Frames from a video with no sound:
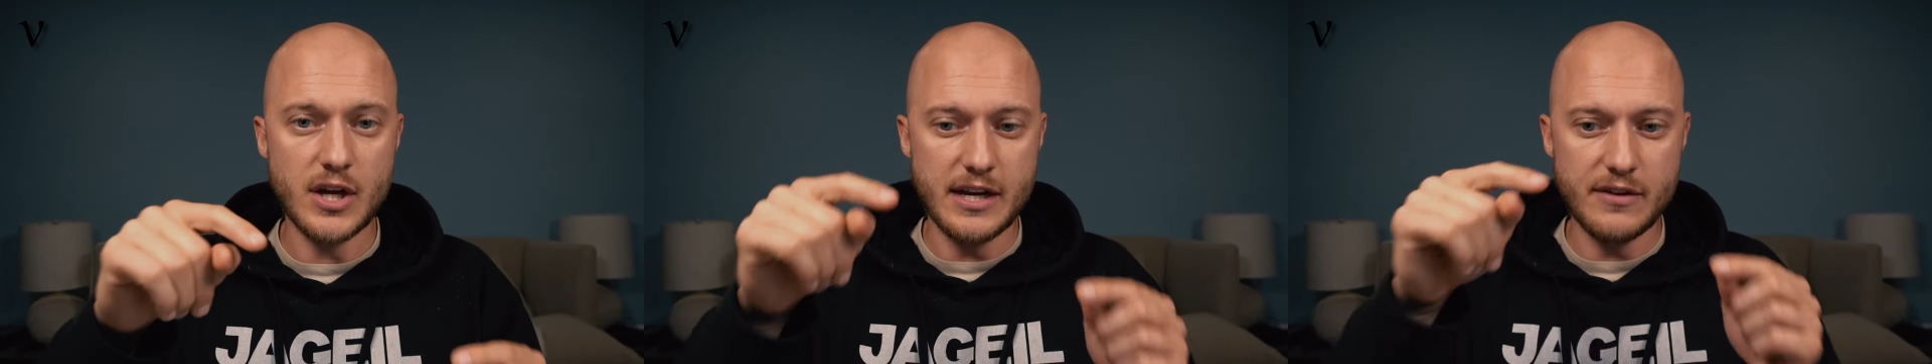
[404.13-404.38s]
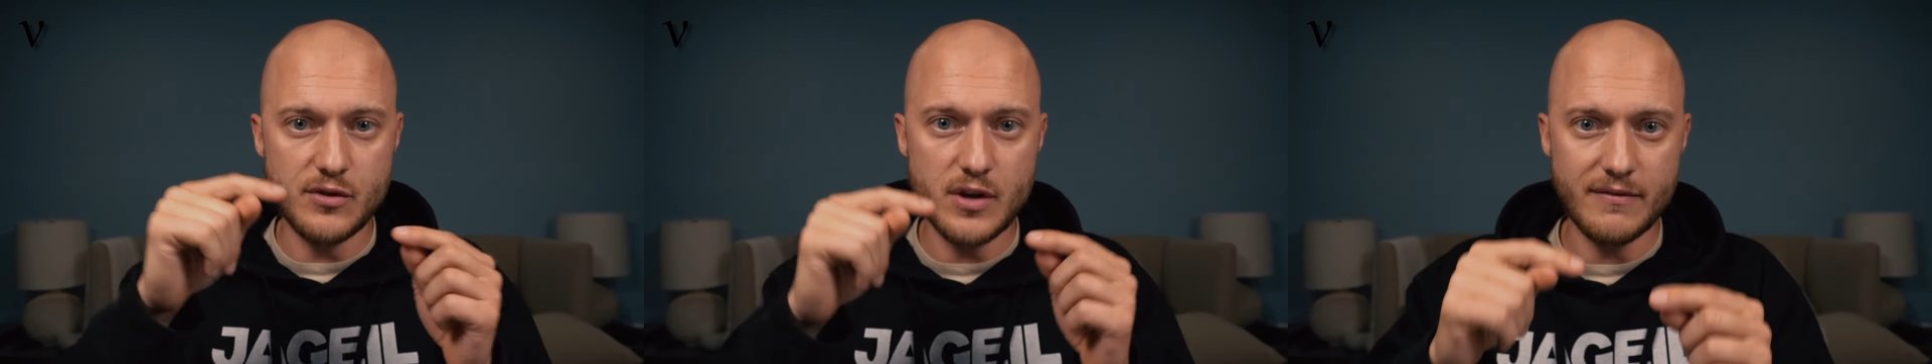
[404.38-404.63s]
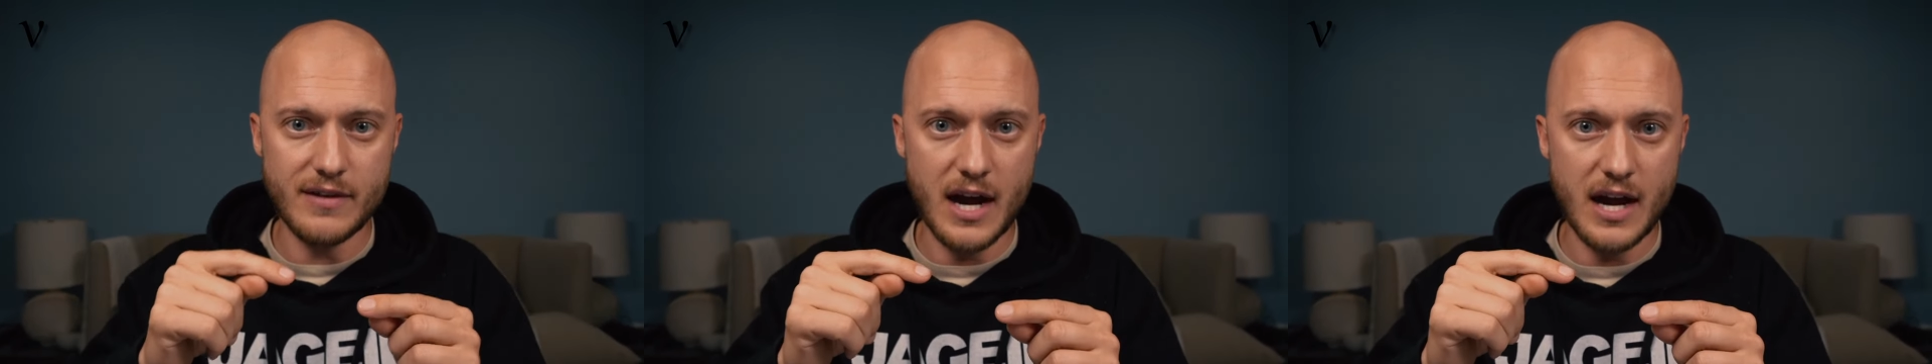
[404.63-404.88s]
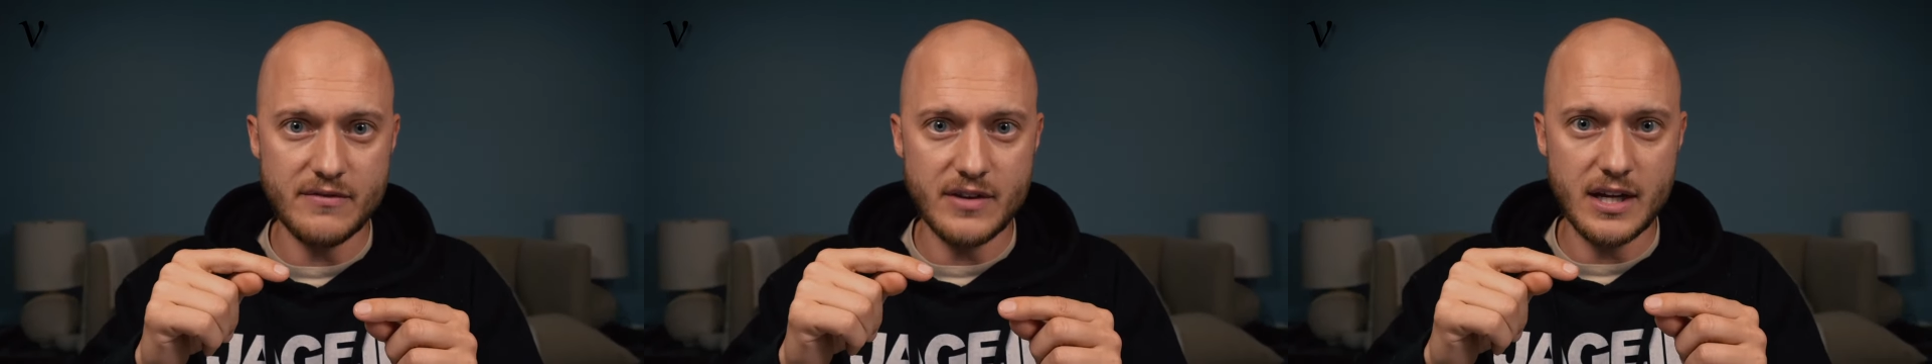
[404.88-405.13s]
And if you have a
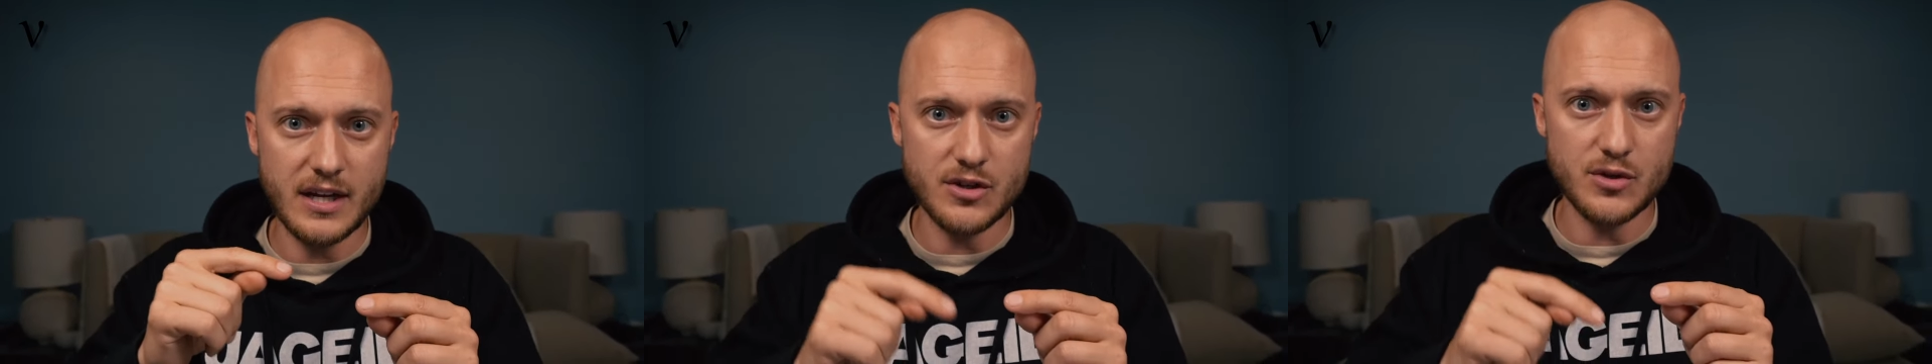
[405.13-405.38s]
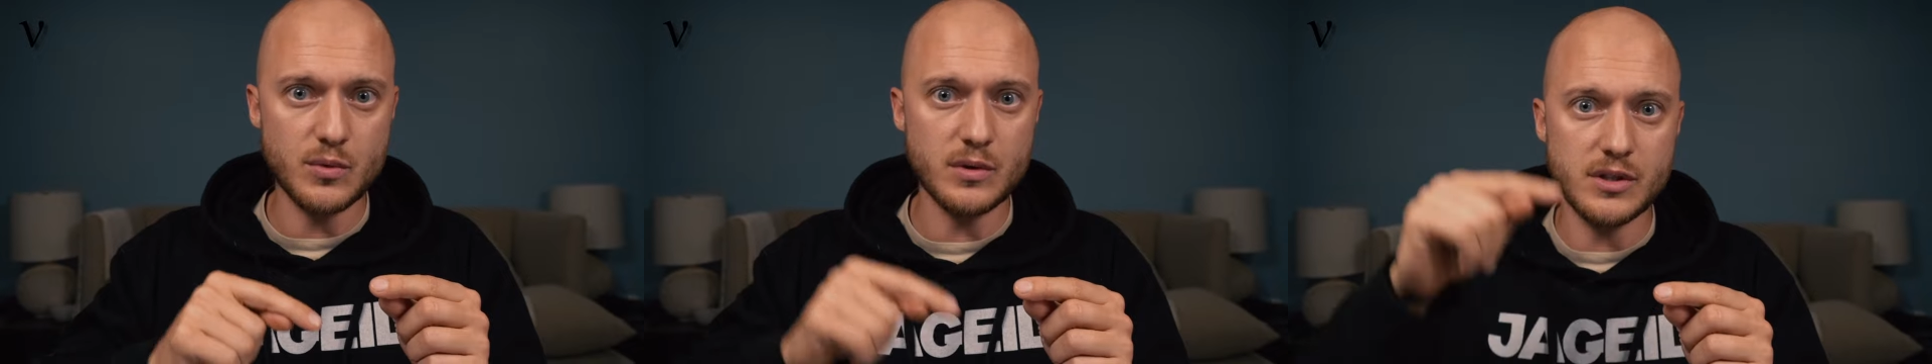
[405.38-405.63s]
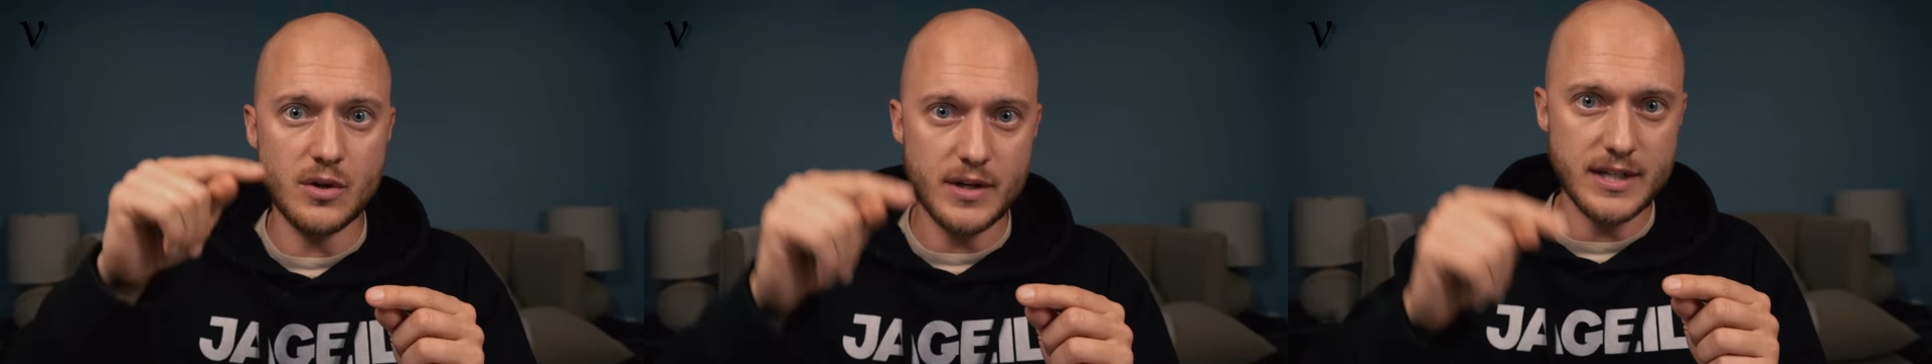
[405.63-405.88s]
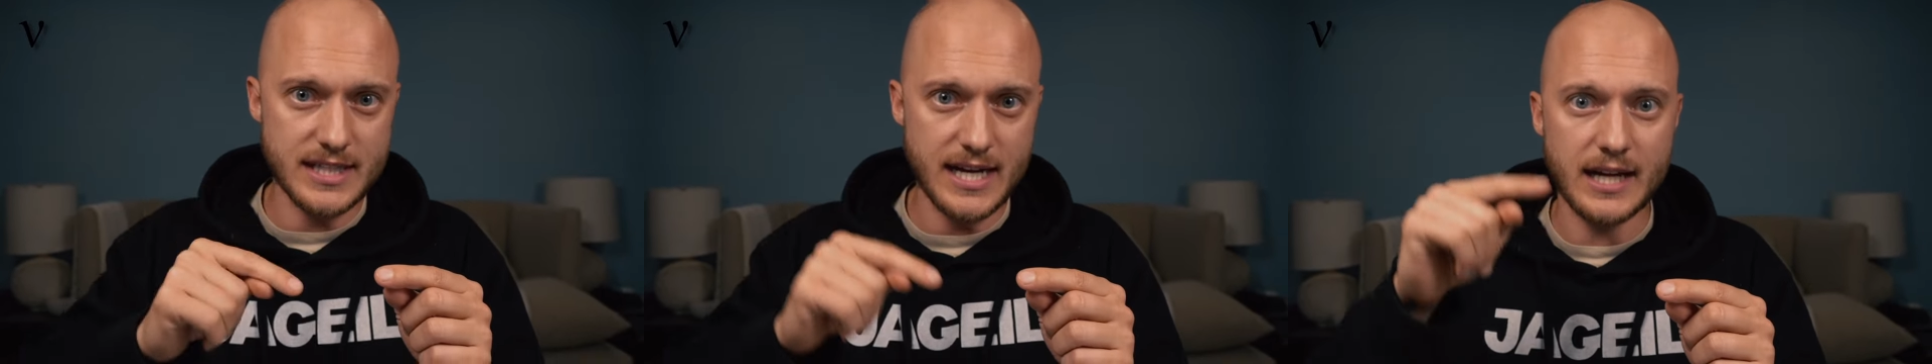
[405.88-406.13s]
high Vega, you will know
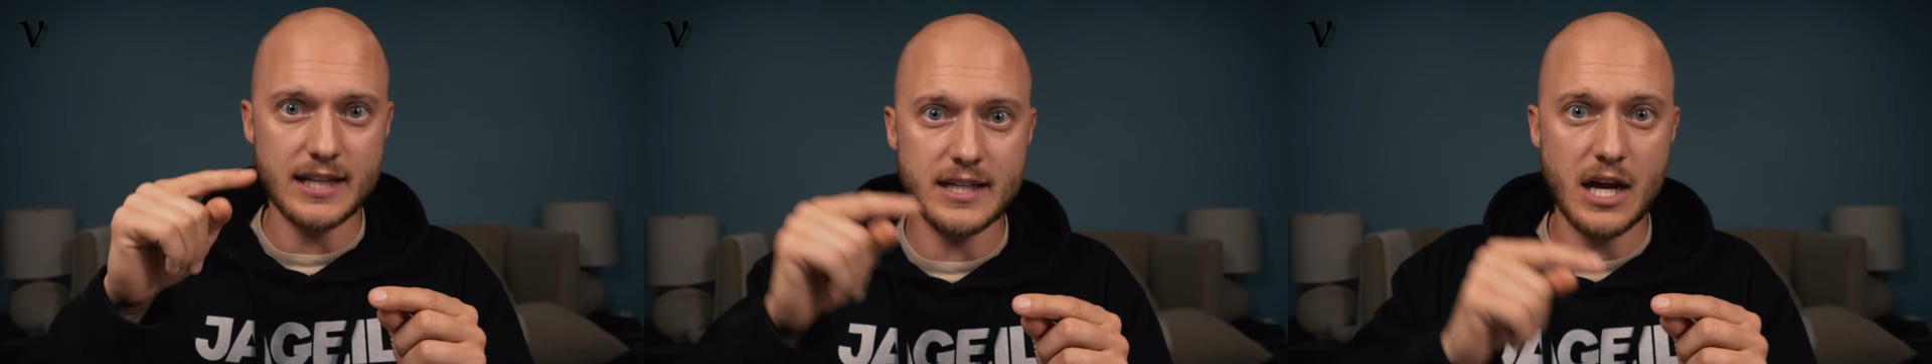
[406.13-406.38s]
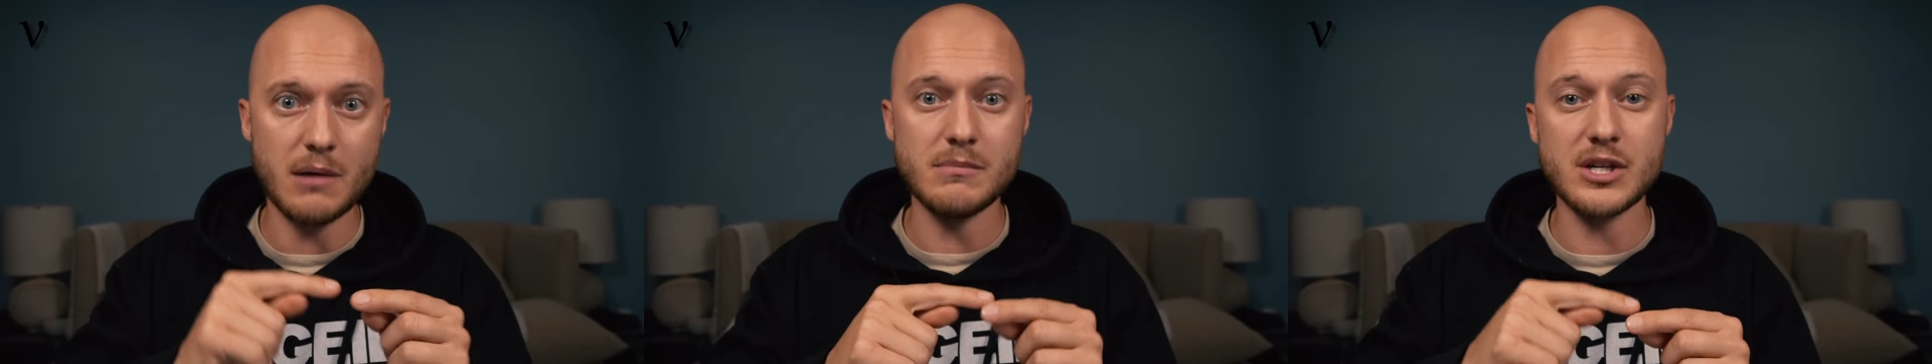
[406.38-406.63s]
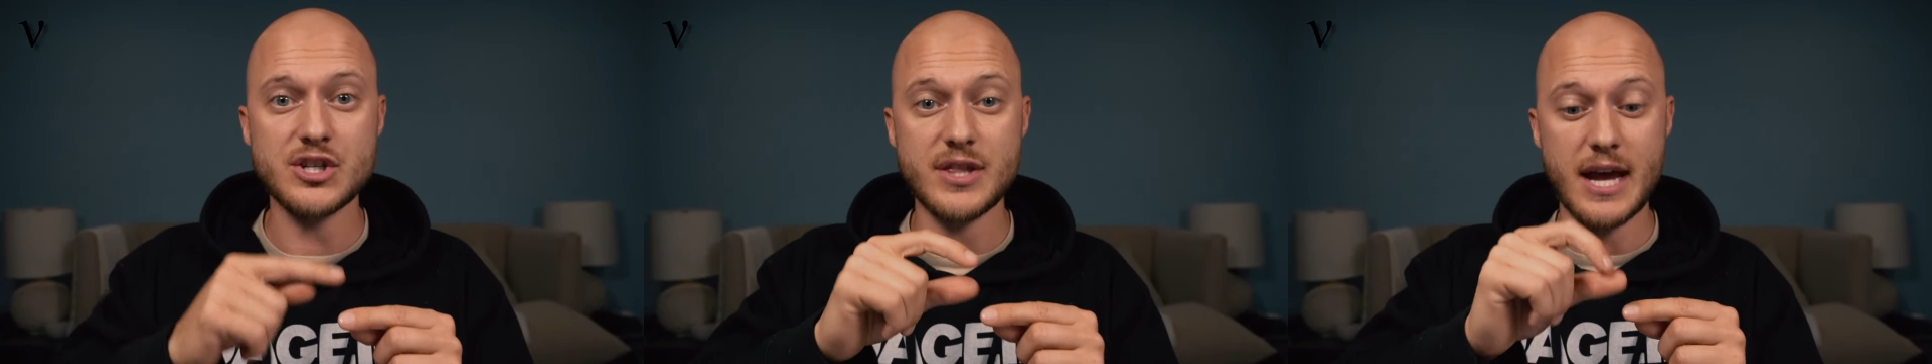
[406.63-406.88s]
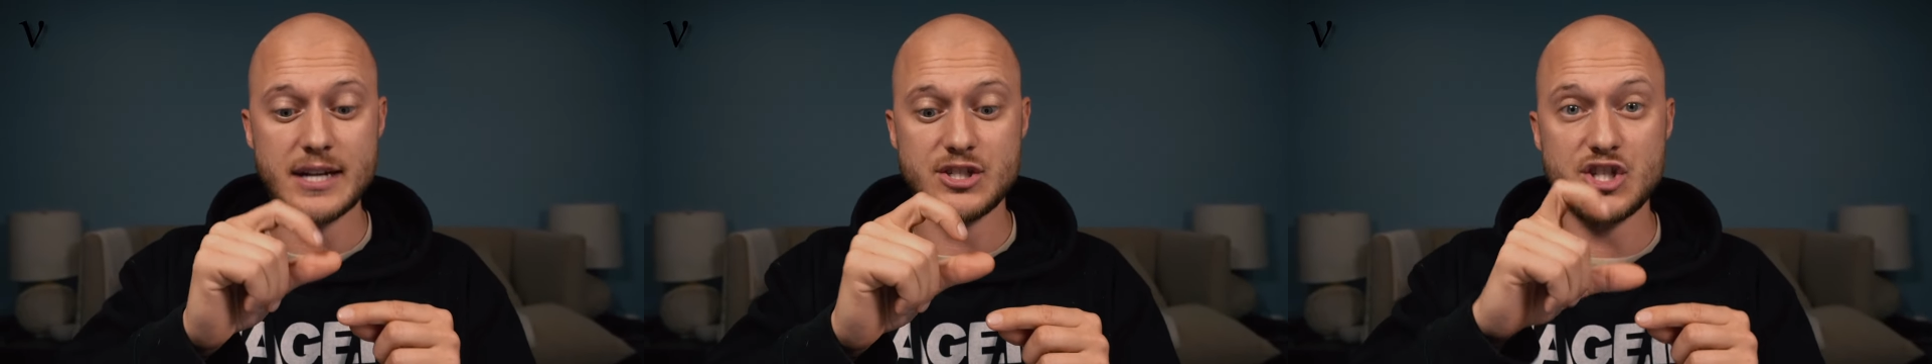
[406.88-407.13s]
exactly exactly how much
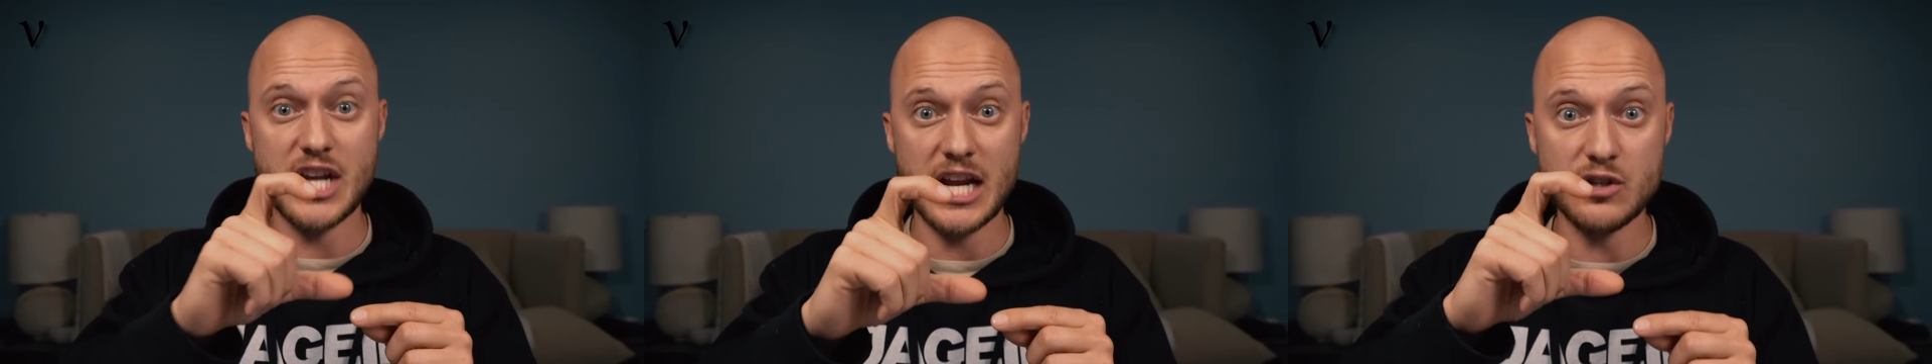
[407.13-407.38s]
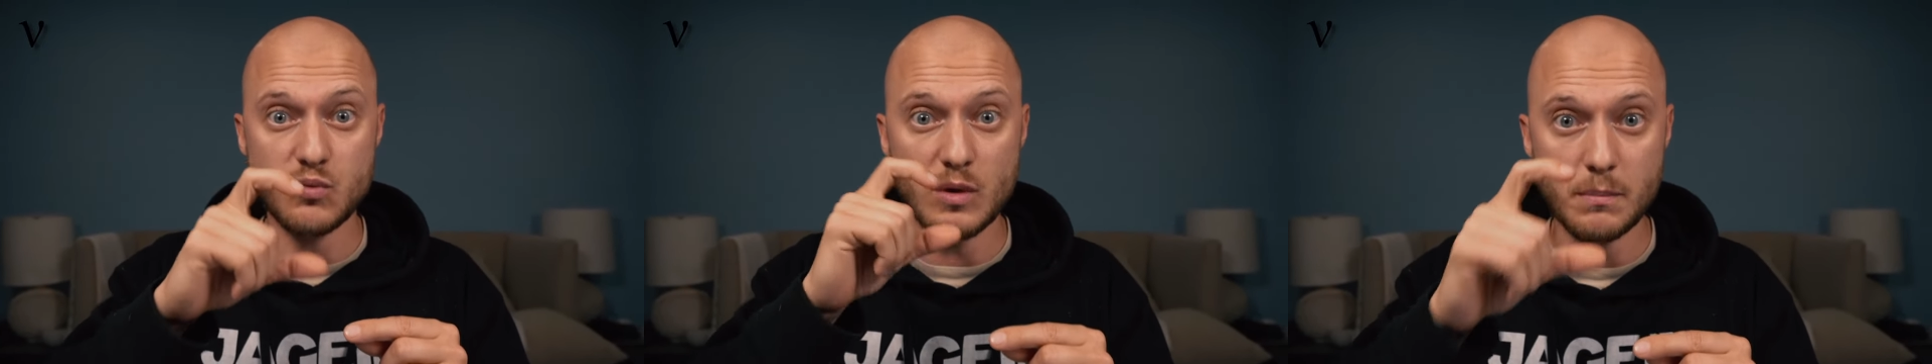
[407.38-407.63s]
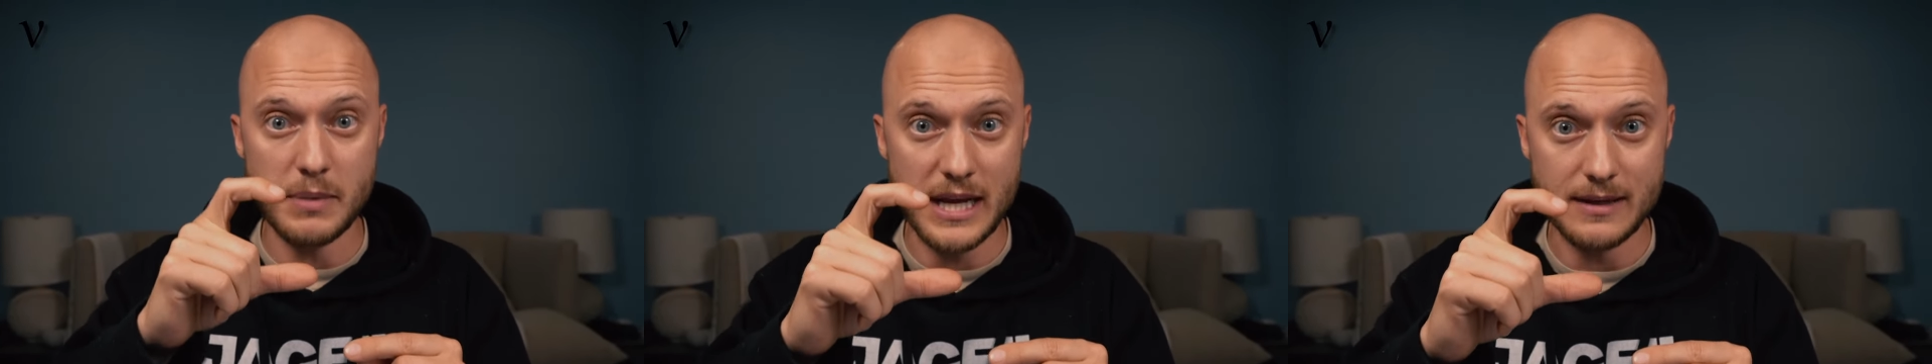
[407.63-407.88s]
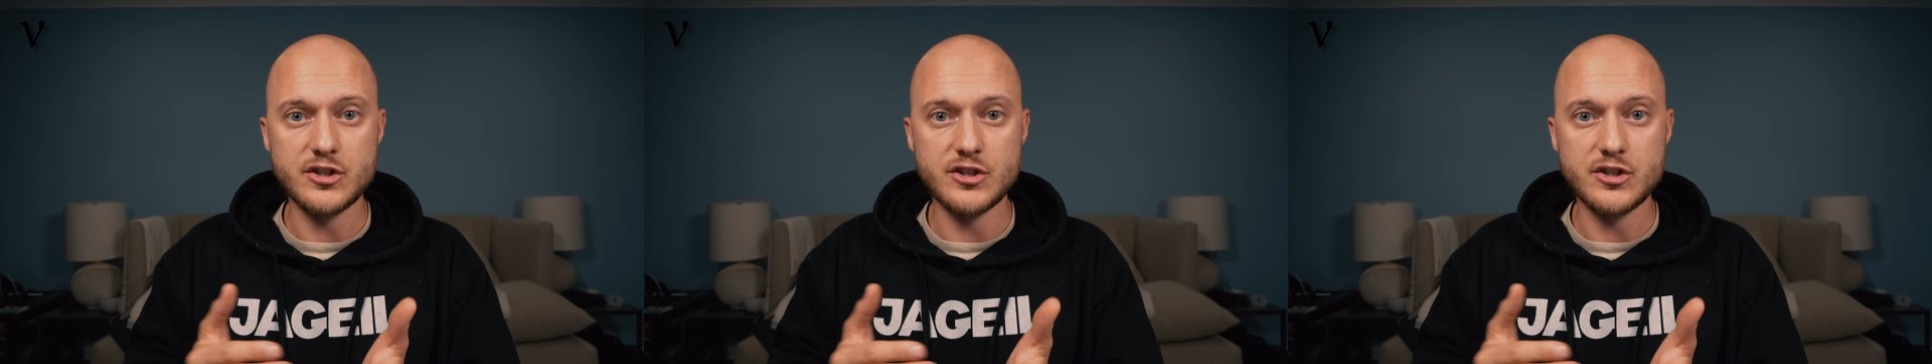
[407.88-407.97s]
that change will be.